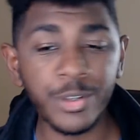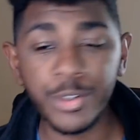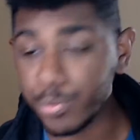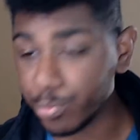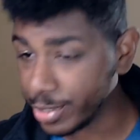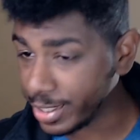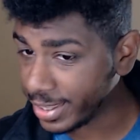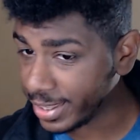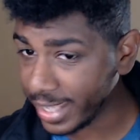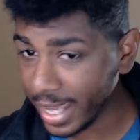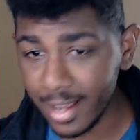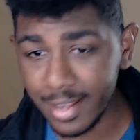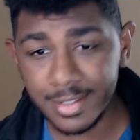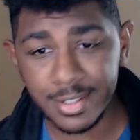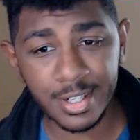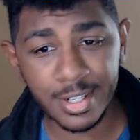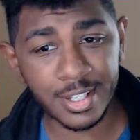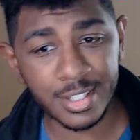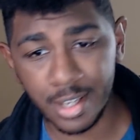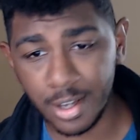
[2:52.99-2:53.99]

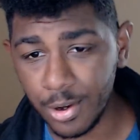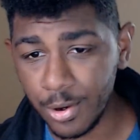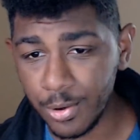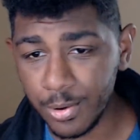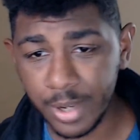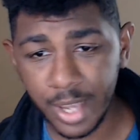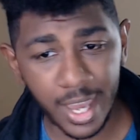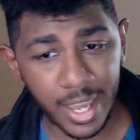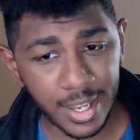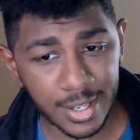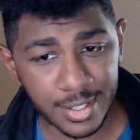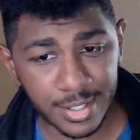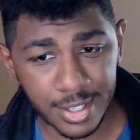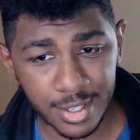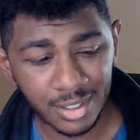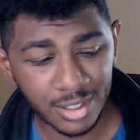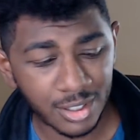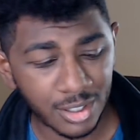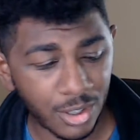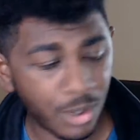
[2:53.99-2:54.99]
3000 is okay
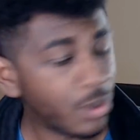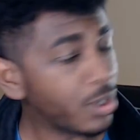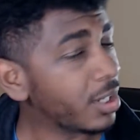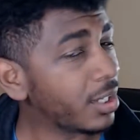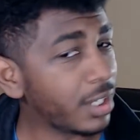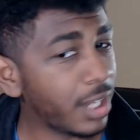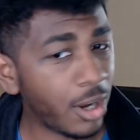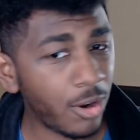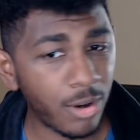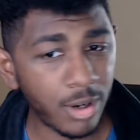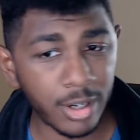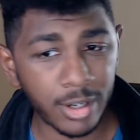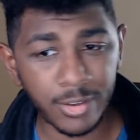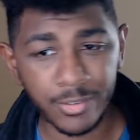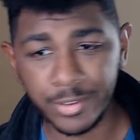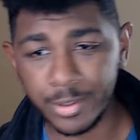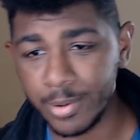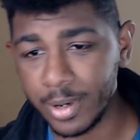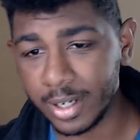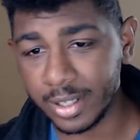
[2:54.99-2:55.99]
too, or lower
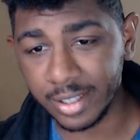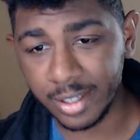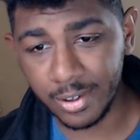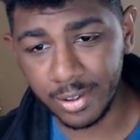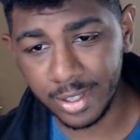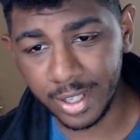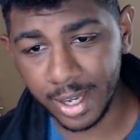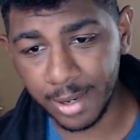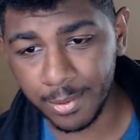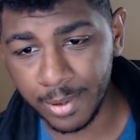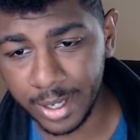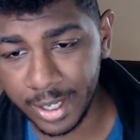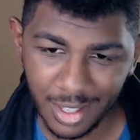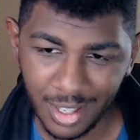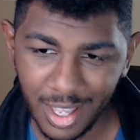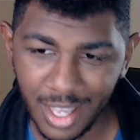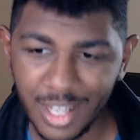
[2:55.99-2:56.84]
if you want to go that way.